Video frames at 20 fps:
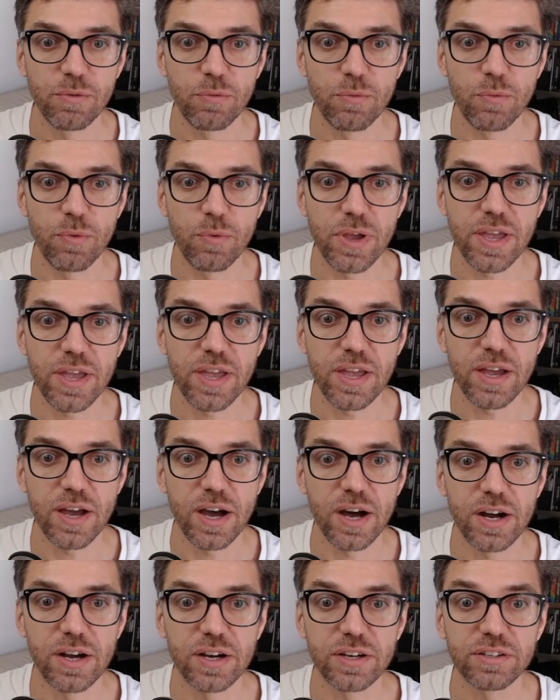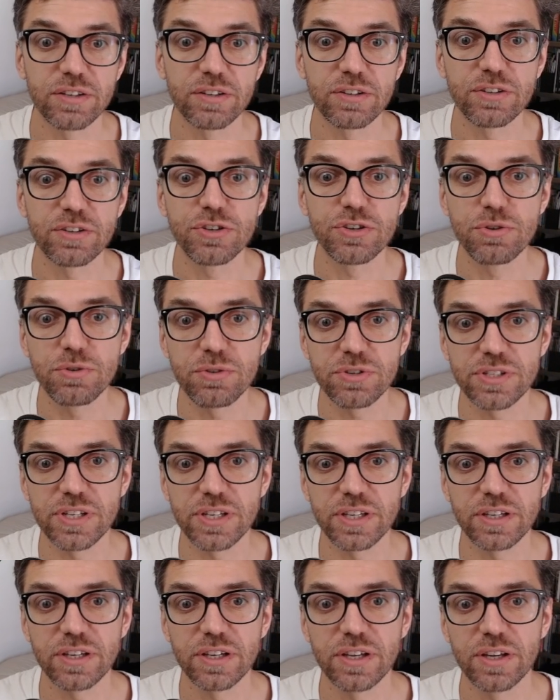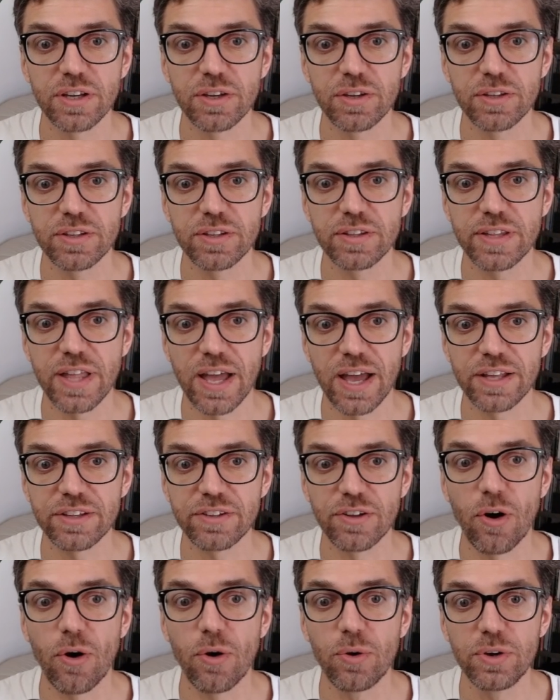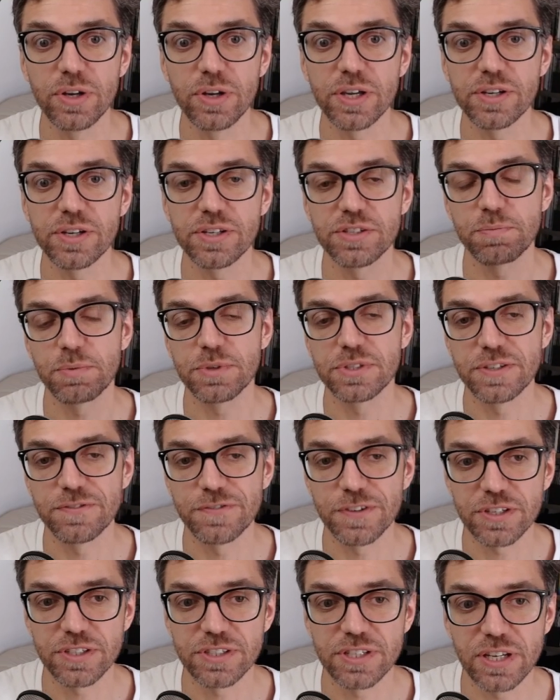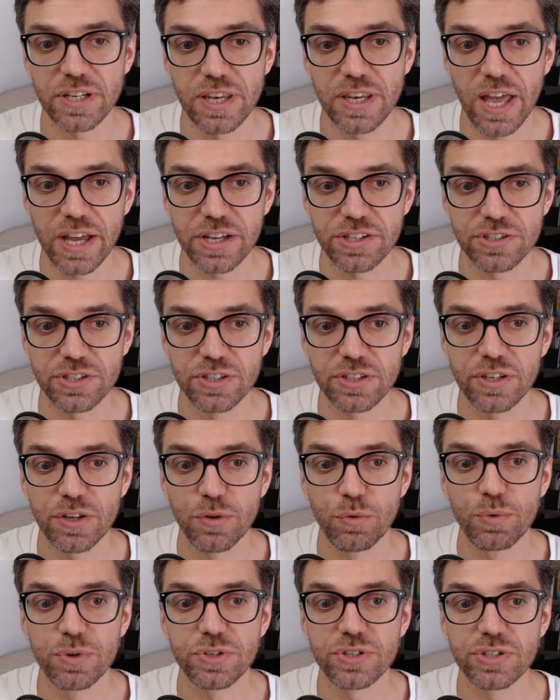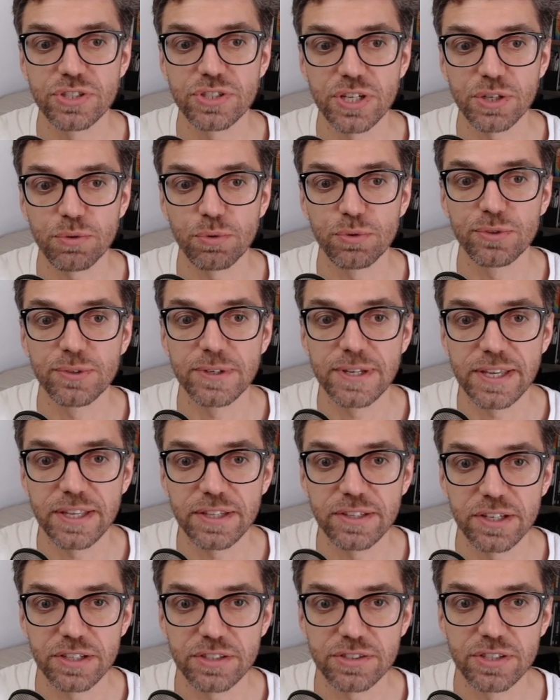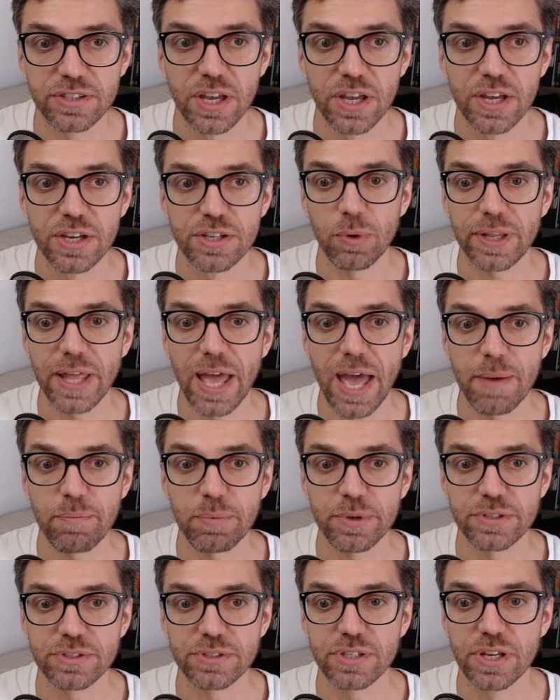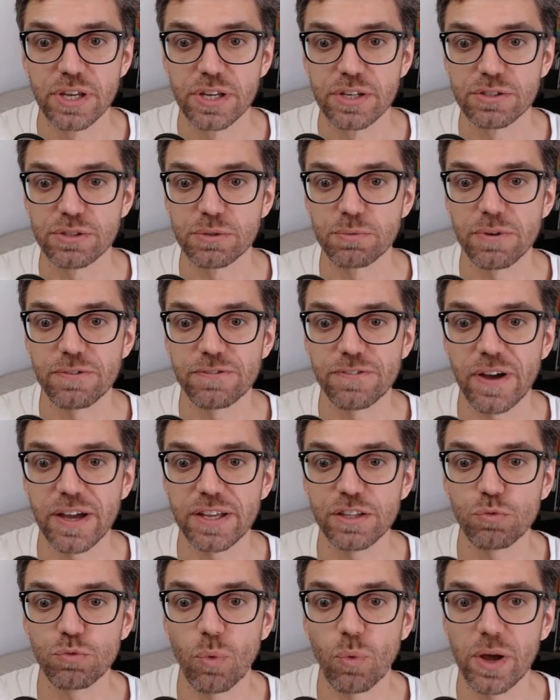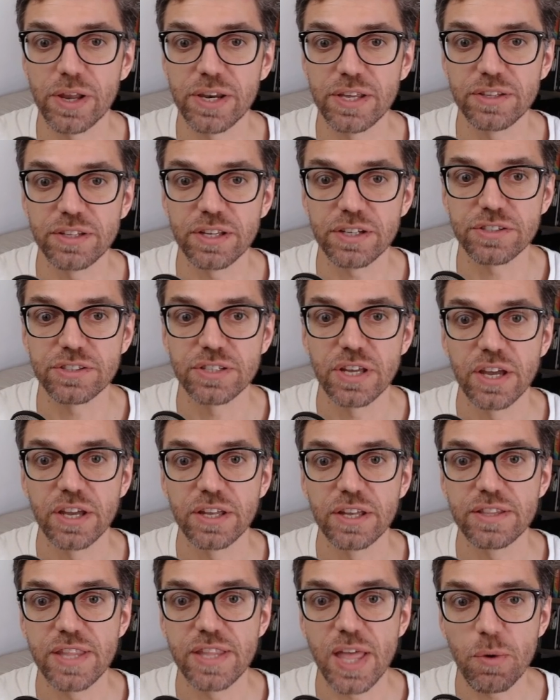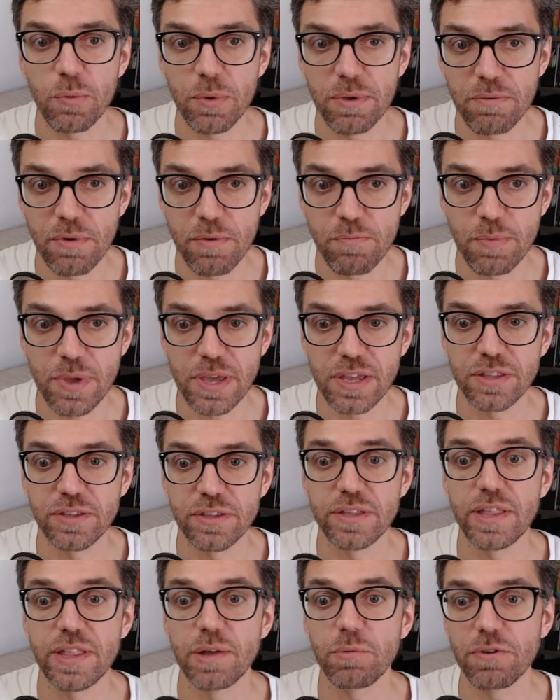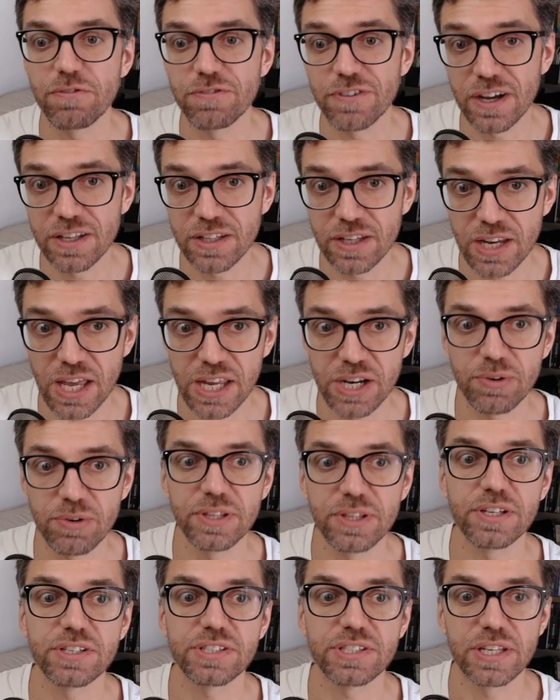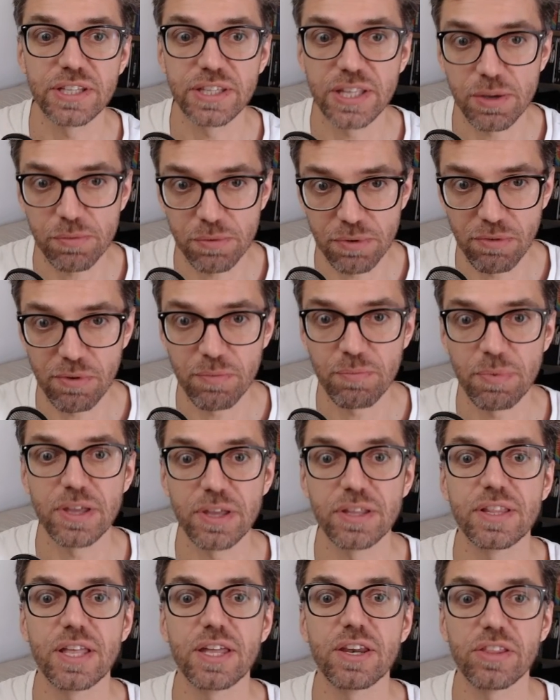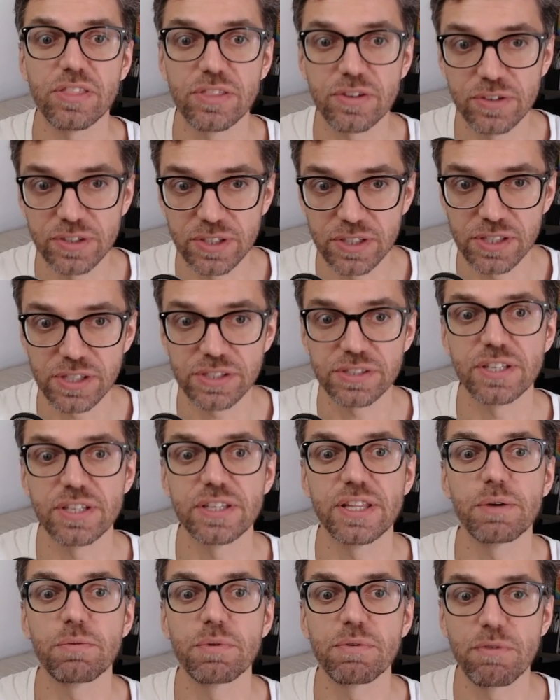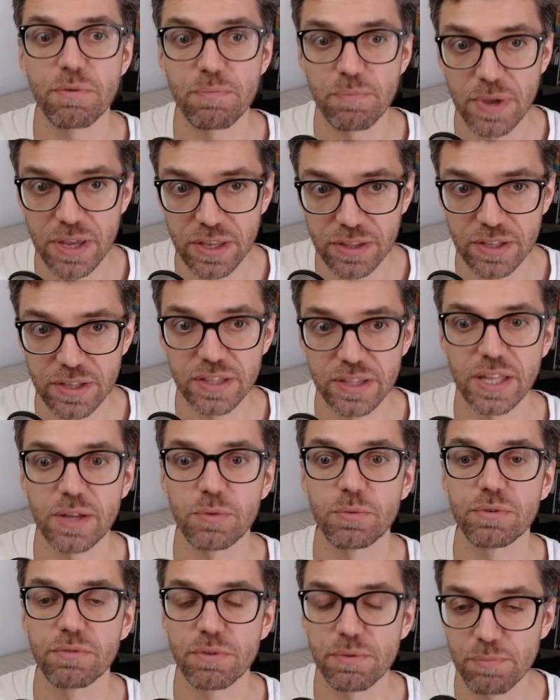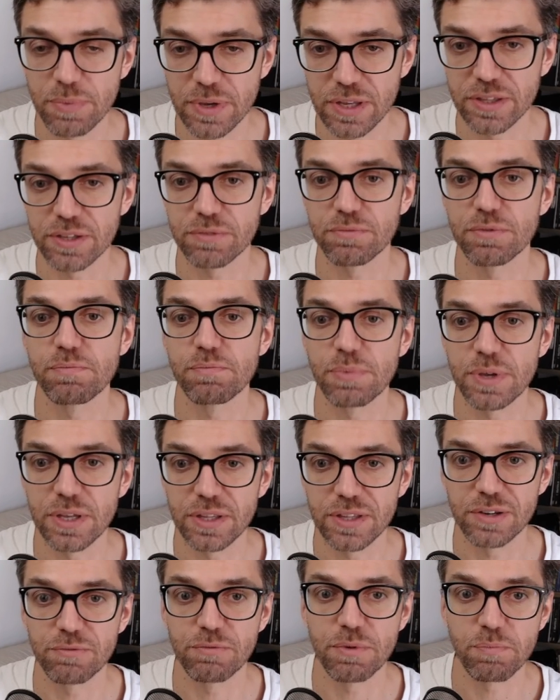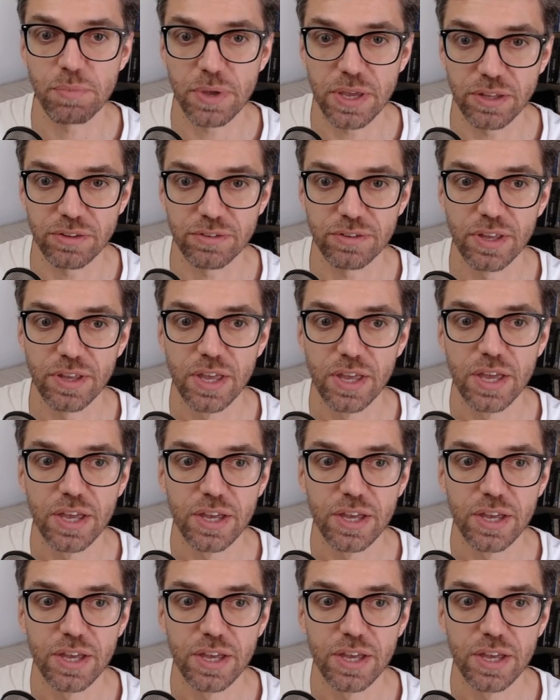we are using that only on a specific selection, which is equal to the index. What happens? So we find one index, then we repeat. Then we find another index, and then we repeat. Then a third index, and then we repeat, and then we repeat and repeat and repeat.